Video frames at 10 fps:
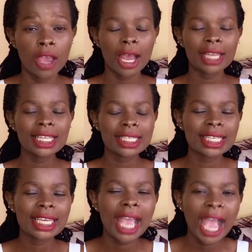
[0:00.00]
DC
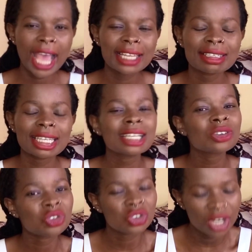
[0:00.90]
hunting
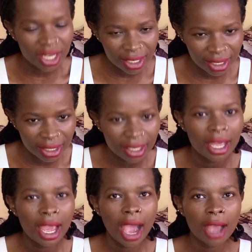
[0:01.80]
training
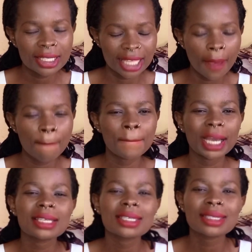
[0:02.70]
step by
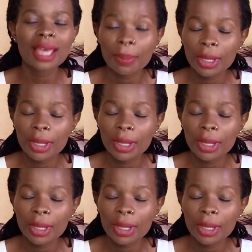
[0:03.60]
step.